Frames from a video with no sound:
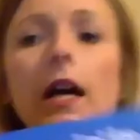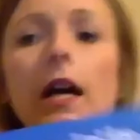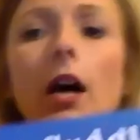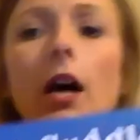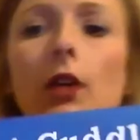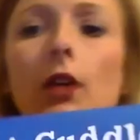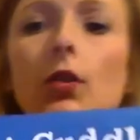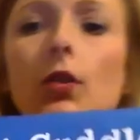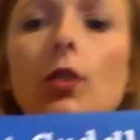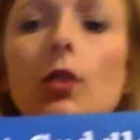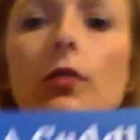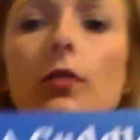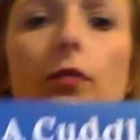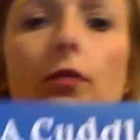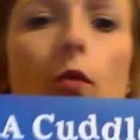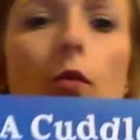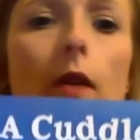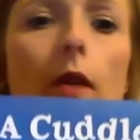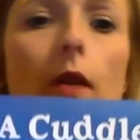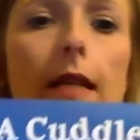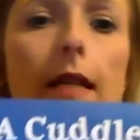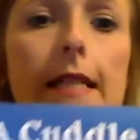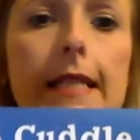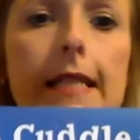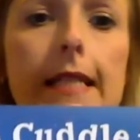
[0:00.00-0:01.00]
Cuddle for
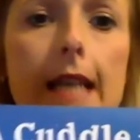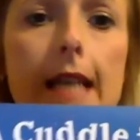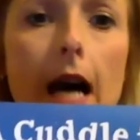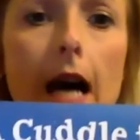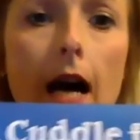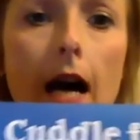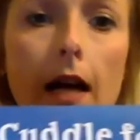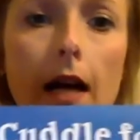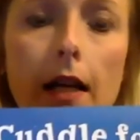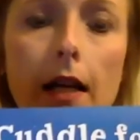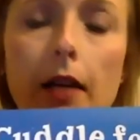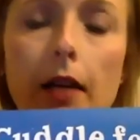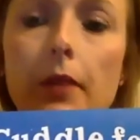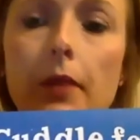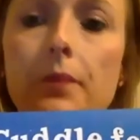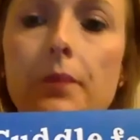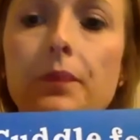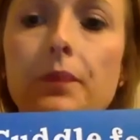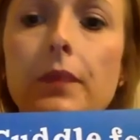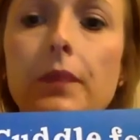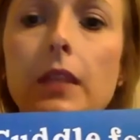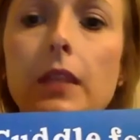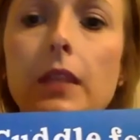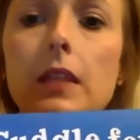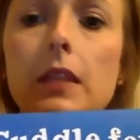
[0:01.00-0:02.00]
a Duck.
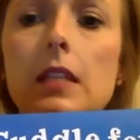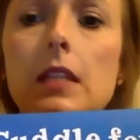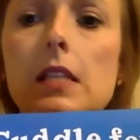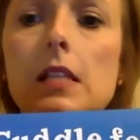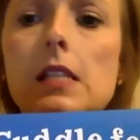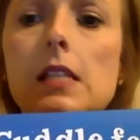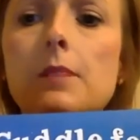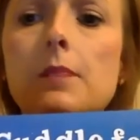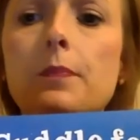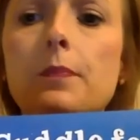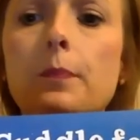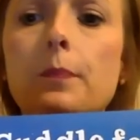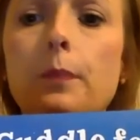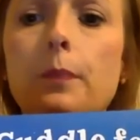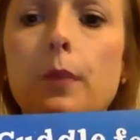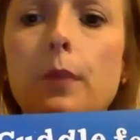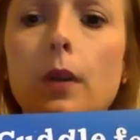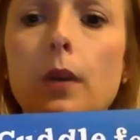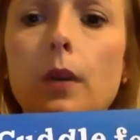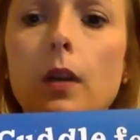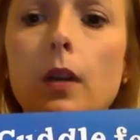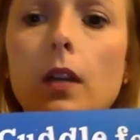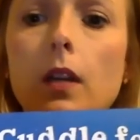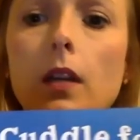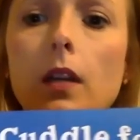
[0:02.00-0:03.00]
This
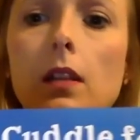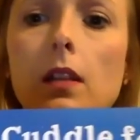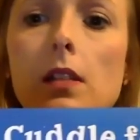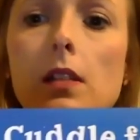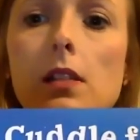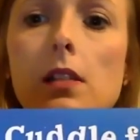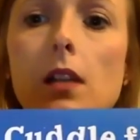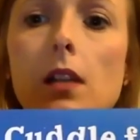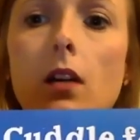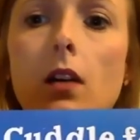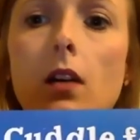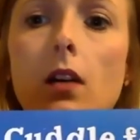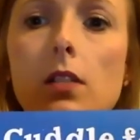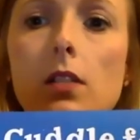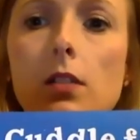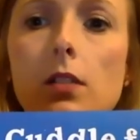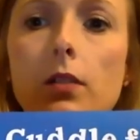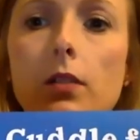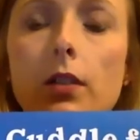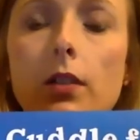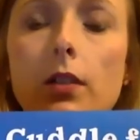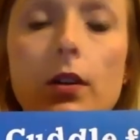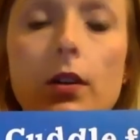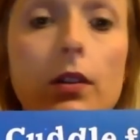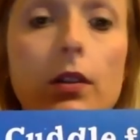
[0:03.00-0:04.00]
book is also
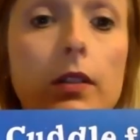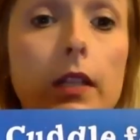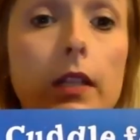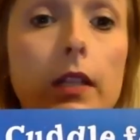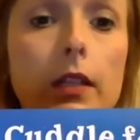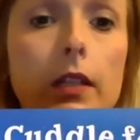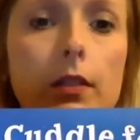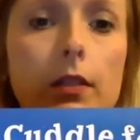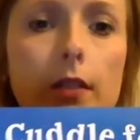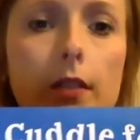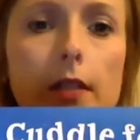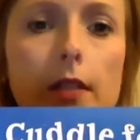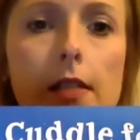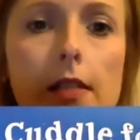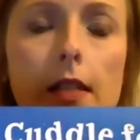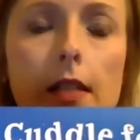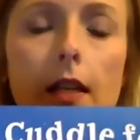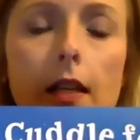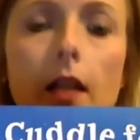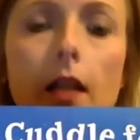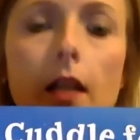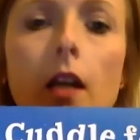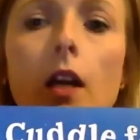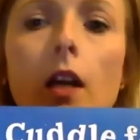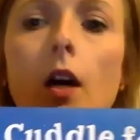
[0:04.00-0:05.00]
an early
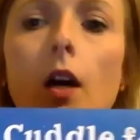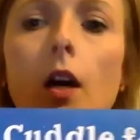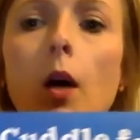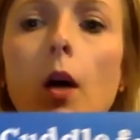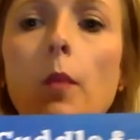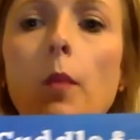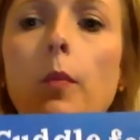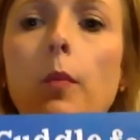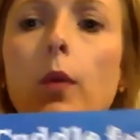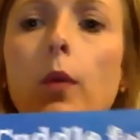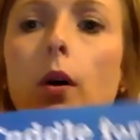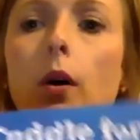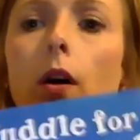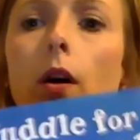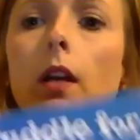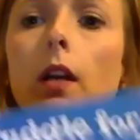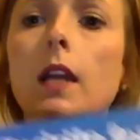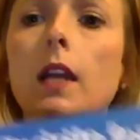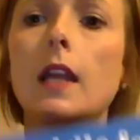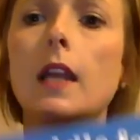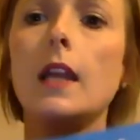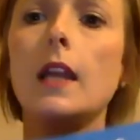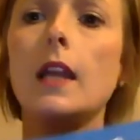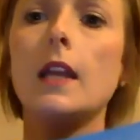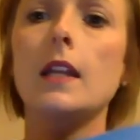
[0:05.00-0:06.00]
literacy book,
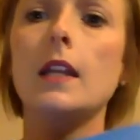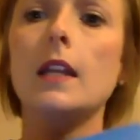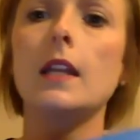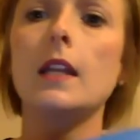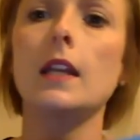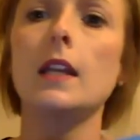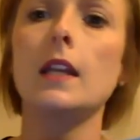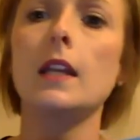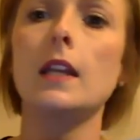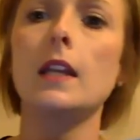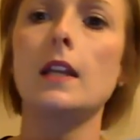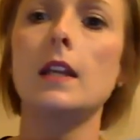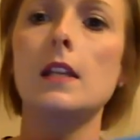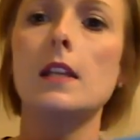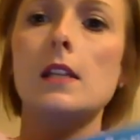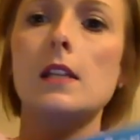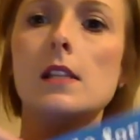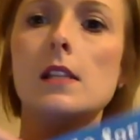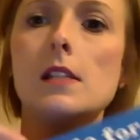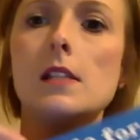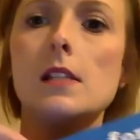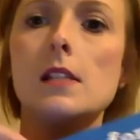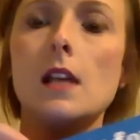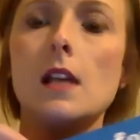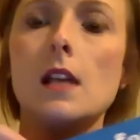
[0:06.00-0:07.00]
and it
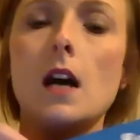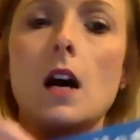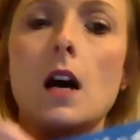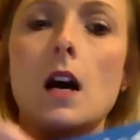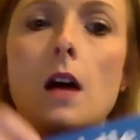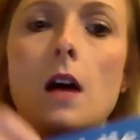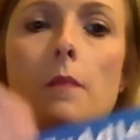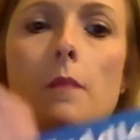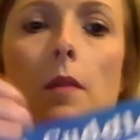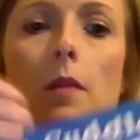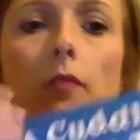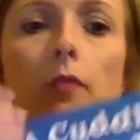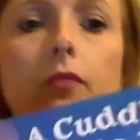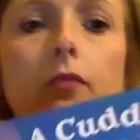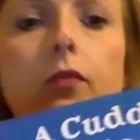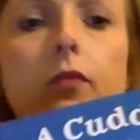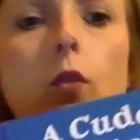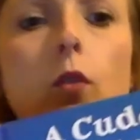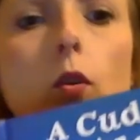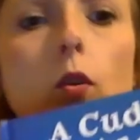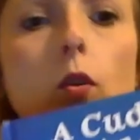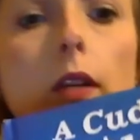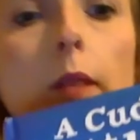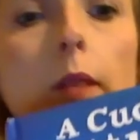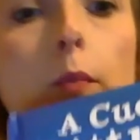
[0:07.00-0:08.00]
is
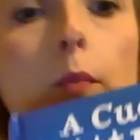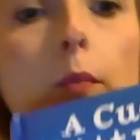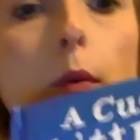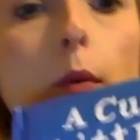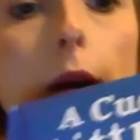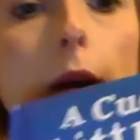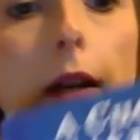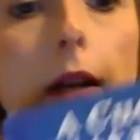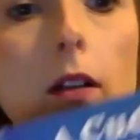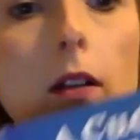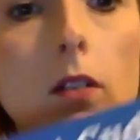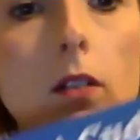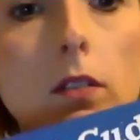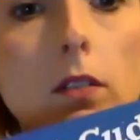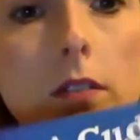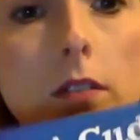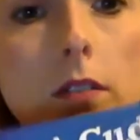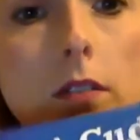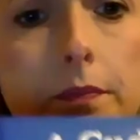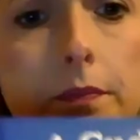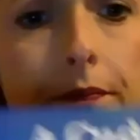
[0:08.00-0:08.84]
fully brailled,